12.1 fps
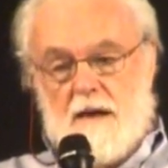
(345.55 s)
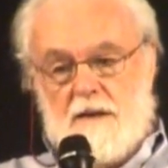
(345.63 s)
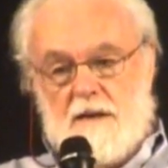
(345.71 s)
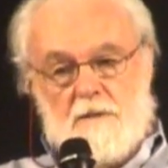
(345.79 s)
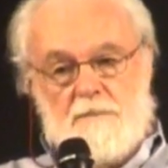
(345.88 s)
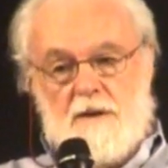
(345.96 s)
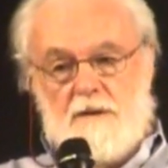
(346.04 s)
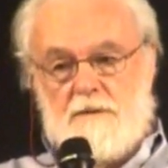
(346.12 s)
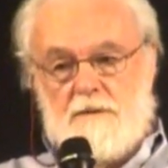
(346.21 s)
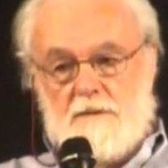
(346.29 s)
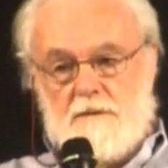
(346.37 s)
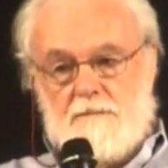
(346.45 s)
at our
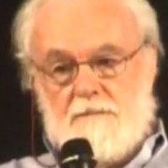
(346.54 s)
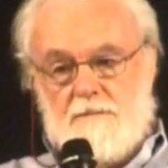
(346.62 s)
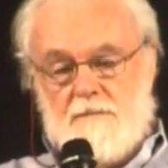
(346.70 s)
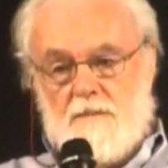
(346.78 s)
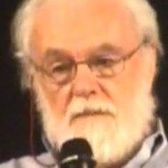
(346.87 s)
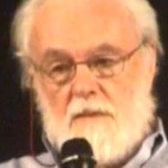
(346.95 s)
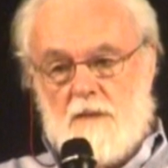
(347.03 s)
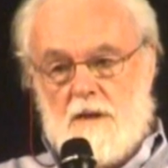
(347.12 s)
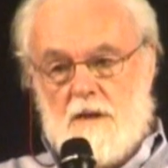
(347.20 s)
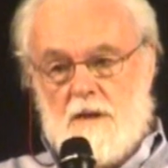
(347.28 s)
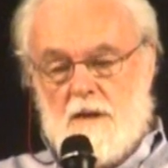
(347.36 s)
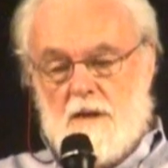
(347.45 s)
peril.
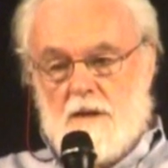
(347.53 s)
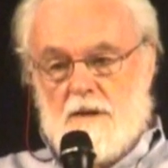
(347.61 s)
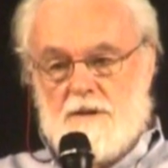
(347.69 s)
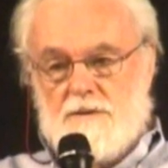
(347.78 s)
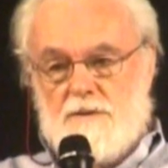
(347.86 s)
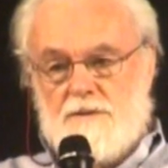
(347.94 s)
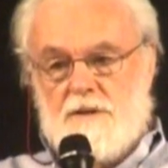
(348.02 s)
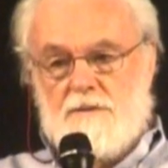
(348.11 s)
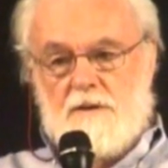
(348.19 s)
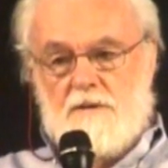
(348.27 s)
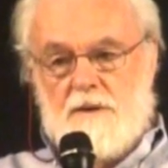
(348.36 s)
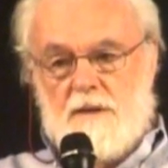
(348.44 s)
It is
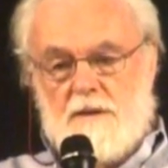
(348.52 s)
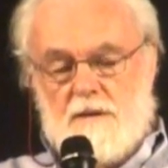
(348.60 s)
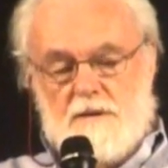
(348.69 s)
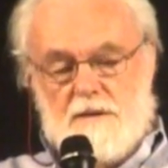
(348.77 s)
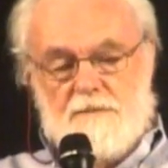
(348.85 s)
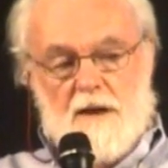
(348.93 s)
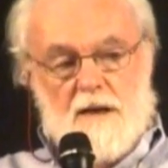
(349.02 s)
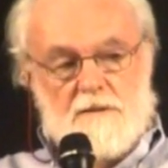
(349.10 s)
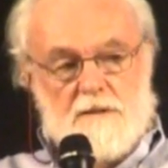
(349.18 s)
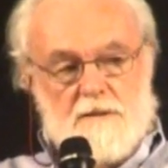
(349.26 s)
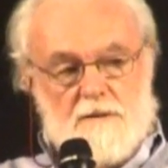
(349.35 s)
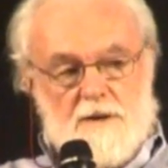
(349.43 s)
also the
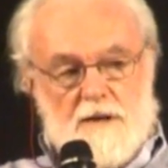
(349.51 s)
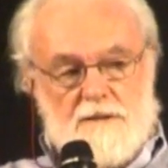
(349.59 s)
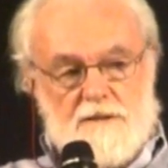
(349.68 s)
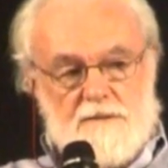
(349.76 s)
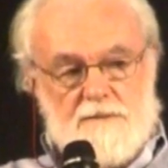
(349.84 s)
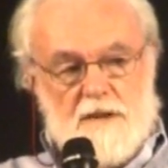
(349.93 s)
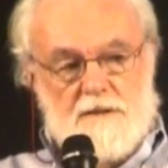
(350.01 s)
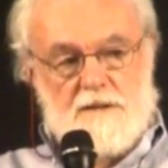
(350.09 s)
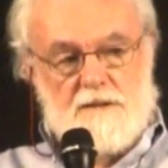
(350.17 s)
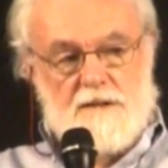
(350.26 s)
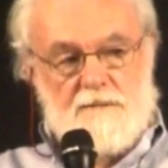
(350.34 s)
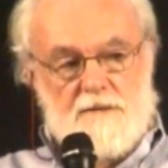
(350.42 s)
fact that the crisis of
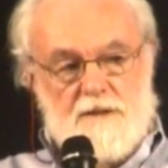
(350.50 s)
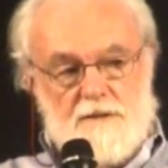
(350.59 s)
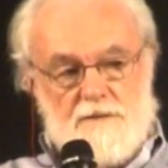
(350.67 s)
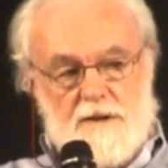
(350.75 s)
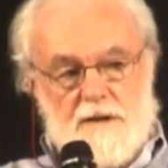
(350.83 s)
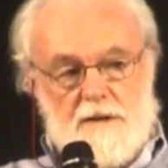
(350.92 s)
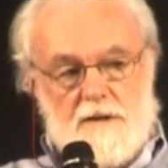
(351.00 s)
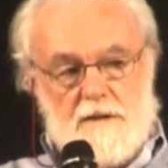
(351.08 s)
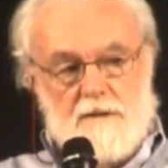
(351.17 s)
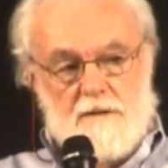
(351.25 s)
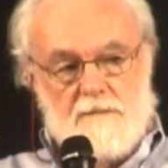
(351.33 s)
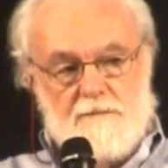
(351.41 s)

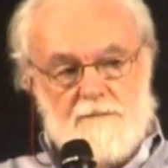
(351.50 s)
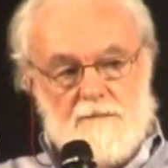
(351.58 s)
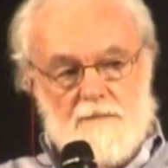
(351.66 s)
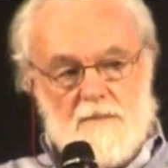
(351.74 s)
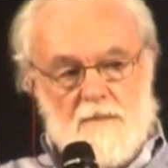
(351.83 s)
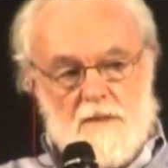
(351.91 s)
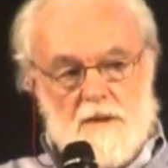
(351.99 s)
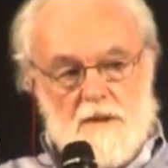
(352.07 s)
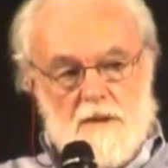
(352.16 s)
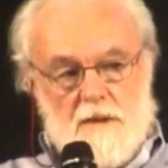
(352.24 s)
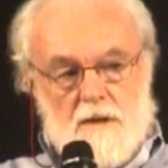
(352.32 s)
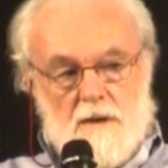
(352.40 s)
1973,
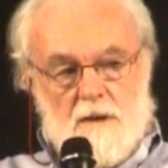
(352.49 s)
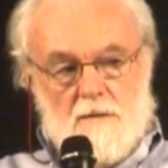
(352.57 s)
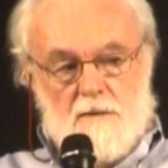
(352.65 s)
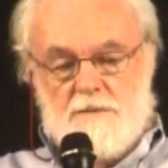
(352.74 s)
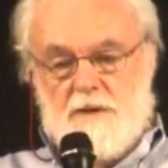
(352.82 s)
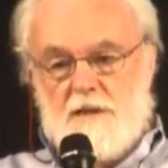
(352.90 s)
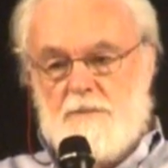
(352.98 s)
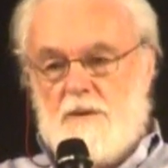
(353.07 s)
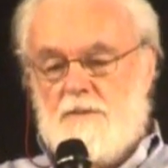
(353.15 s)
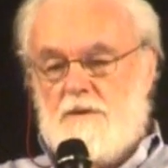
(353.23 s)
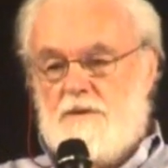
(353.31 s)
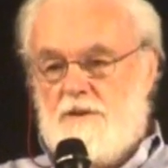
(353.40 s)
which many
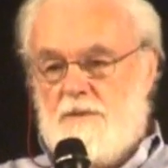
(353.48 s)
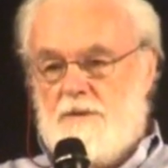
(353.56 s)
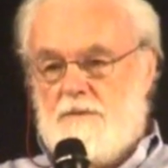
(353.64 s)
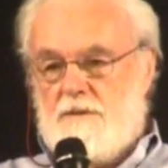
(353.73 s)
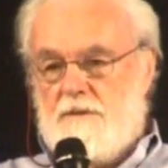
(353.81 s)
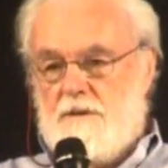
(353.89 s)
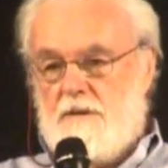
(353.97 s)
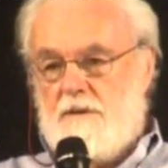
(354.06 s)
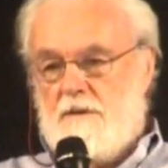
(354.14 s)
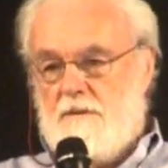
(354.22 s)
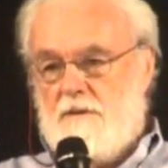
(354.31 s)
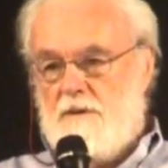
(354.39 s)
people attribute to
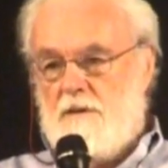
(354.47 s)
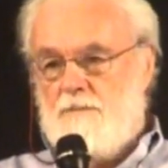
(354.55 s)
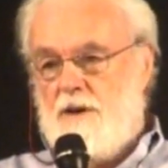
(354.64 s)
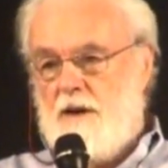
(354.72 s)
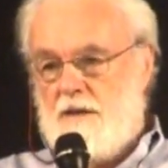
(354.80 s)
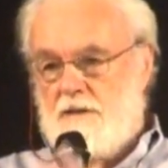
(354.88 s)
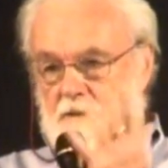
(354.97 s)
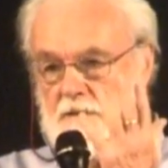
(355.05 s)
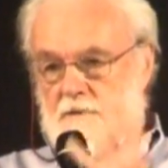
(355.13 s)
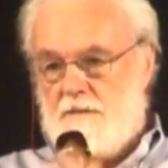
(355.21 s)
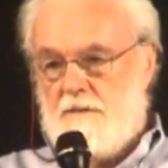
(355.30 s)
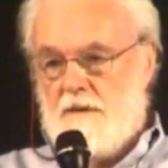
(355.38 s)
the oil price
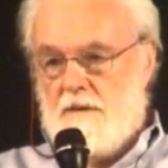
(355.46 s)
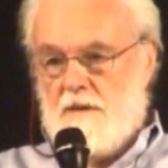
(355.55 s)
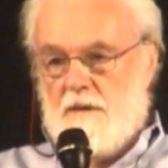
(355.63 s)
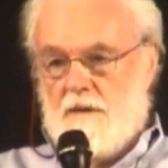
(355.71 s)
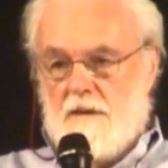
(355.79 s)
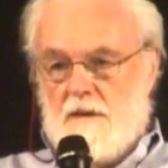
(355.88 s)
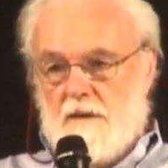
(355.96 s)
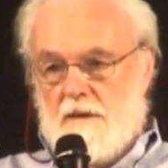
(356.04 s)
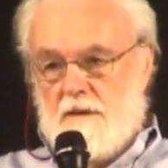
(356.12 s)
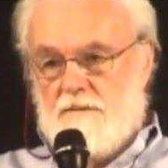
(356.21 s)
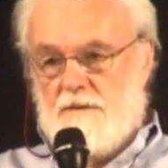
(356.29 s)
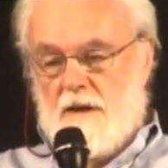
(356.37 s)

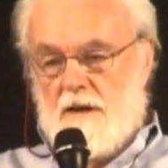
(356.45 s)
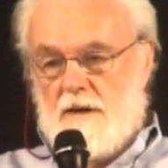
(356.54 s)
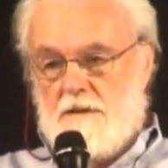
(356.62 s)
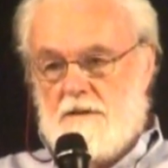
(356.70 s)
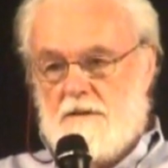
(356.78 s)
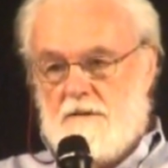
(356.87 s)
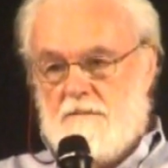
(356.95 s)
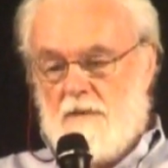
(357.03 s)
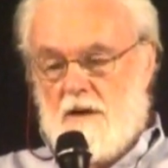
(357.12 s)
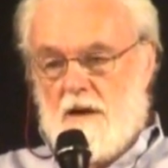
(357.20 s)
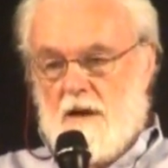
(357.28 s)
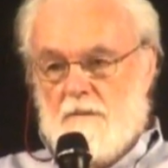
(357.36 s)

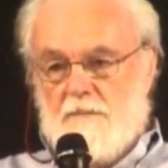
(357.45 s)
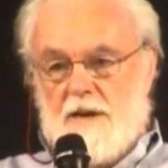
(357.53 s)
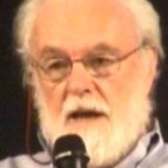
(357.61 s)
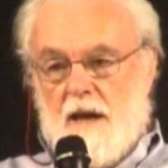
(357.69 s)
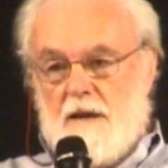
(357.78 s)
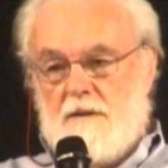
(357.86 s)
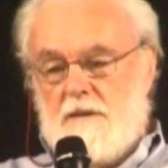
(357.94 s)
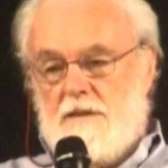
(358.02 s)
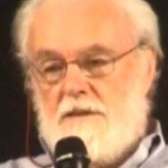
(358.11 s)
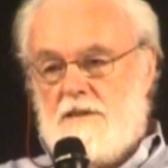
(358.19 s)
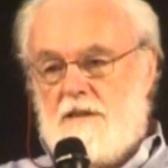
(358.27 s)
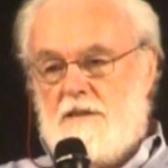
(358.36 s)
rise, began at
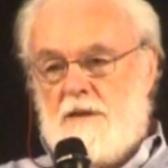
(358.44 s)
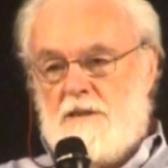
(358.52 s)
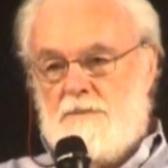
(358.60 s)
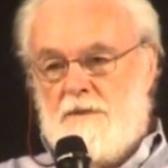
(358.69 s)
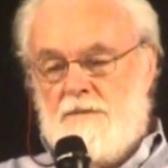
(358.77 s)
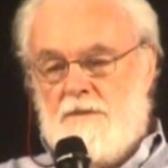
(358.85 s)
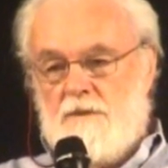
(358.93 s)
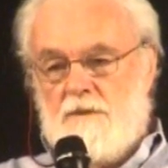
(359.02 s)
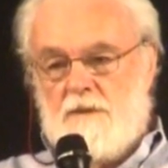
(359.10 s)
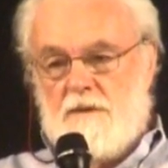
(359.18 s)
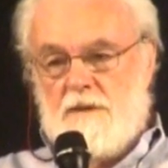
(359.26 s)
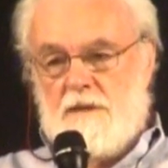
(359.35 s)
least 6 months
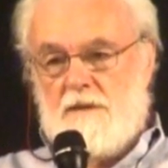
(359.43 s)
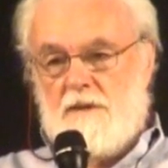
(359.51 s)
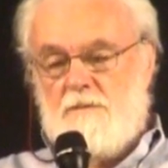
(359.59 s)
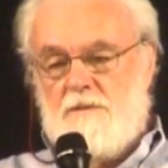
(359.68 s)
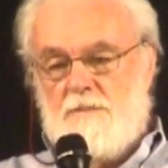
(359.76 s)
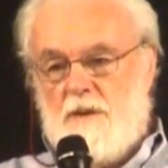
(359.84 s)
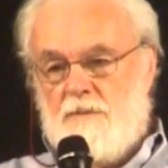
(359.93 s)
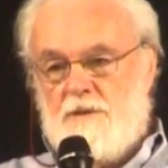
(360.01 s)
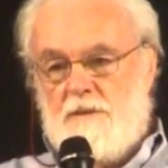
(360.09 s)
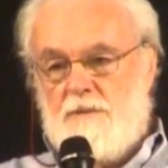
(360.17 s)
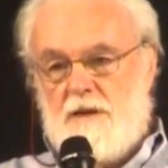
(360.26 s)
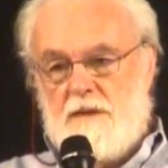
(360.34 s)
before in global
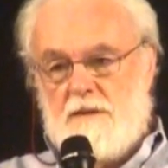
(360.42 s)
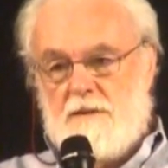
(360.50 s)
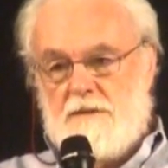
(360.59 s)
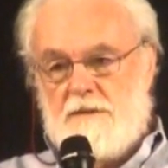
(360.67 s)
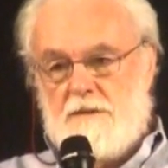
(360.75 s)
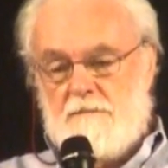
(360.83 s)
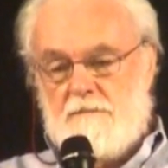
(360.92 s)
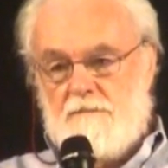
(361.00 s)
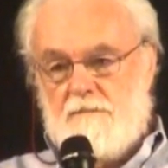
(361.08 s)
property markets.